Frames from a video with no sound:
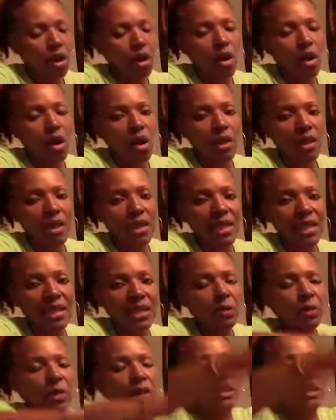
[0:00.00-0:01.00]
On this
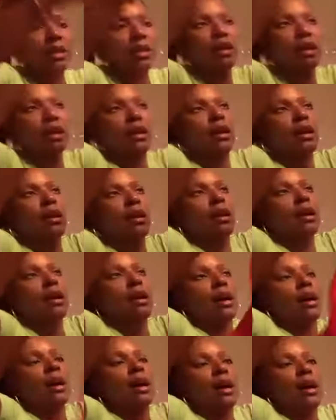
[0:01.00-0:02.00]
one,
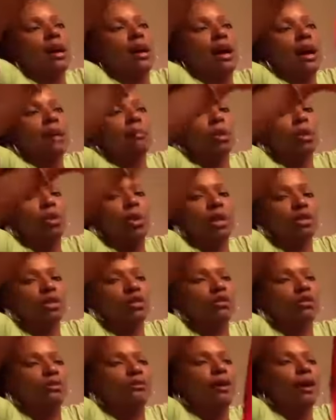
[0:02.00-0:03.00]
I'm going
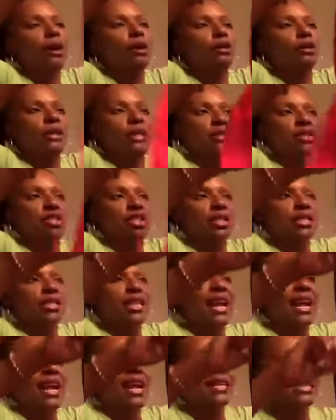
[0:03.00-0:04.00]
to fold it just
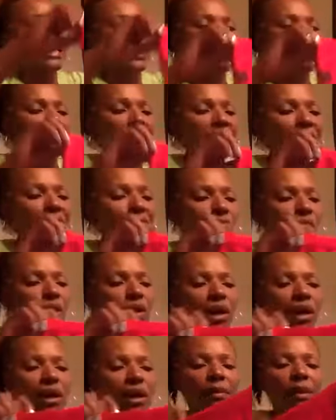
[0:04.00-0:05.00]
like I did
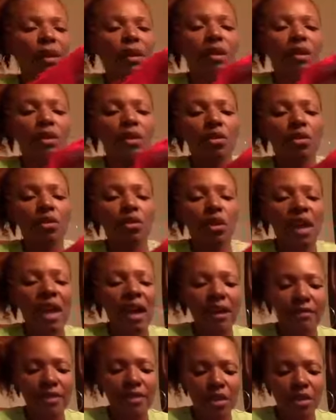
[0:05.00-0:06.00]
before. So you'll
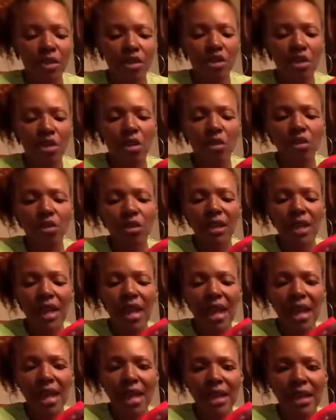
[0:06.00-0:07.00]
have that shoulder
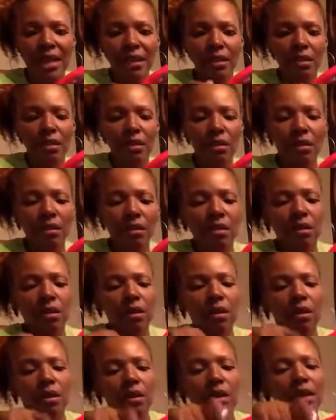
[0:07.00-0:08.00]
line
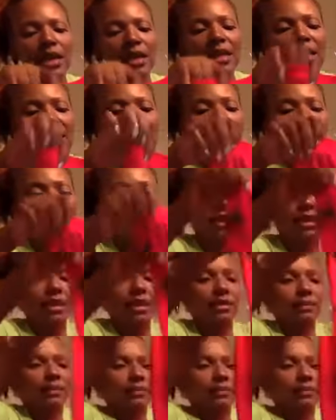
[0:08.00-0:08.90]
connected.